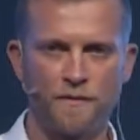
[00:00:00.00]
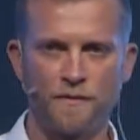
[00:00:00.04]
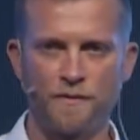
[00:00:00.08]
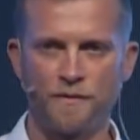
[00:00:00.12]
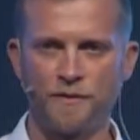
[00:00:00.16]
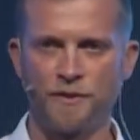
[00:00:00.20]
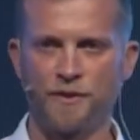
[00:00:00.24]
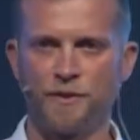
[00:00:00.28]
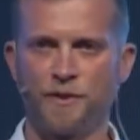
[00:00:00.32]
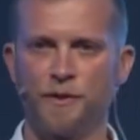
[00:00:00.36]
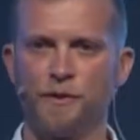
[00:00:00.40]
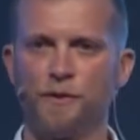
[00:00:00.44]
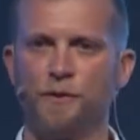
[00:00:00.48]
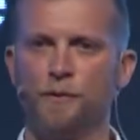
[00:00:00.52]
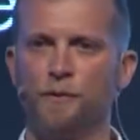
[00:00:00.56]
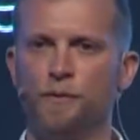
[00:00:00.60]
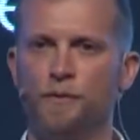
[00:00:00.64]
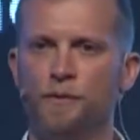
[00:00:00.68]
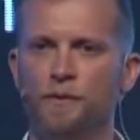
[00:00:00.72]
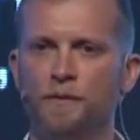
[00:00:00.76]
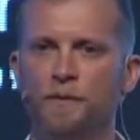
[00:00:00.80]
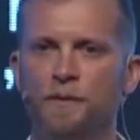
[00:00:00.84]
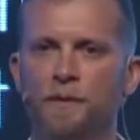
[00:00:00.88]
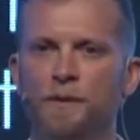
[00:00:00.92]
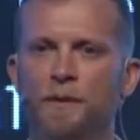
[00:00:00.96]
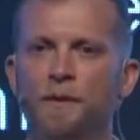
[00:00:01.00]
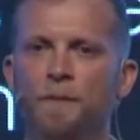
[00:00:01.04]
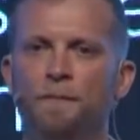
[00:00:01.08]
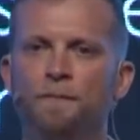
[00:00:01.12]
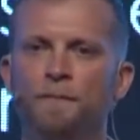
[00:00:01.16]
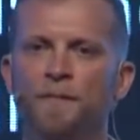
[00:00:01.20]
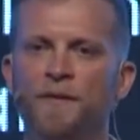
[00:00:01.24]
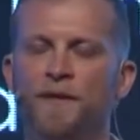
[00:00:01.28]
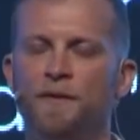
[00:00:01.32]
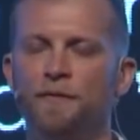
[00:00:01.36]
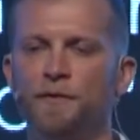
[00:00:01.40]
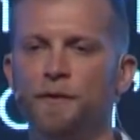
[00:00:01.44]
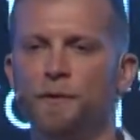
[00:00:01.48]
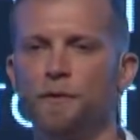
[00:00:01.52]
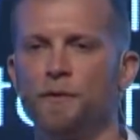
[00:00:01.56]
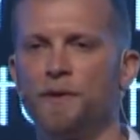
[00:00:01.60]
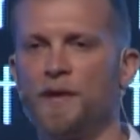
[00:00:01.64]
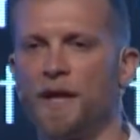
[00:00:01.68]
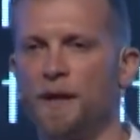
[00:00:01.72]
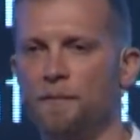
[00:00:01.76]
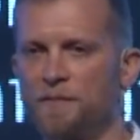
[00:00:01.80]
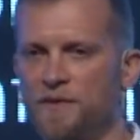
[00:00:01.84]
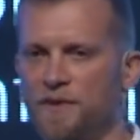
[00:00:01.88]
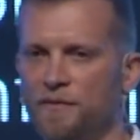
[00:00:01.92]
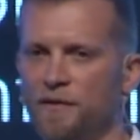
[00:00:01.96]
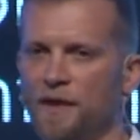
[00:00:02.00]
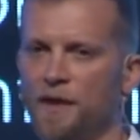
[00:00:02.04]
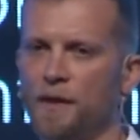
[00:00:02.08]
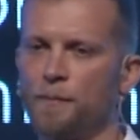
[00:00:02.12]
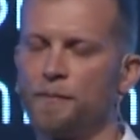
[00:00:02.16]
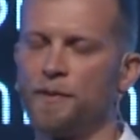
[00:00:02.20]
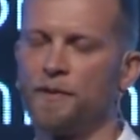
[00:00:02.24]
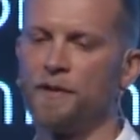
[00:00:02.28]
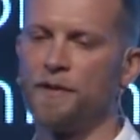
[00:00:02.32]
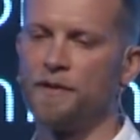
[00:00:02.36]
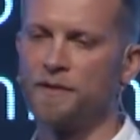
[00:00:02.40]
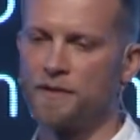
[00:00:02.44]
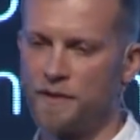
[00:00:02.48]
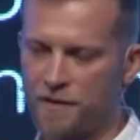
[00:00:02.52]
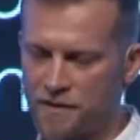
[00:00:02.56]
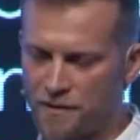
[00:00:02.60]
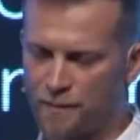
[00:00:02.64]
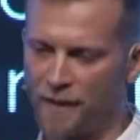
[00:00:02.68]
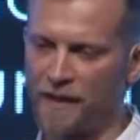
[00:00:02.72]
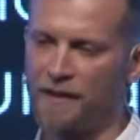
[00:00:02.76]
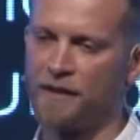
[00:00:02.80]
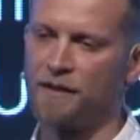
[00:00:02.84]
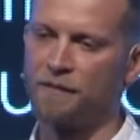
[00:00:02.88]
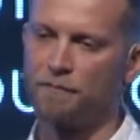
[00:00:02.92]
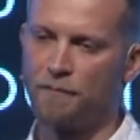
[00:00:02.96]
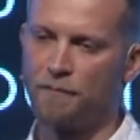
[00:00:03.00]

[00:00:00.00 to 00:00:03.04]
to you, if you're an app developer that is spending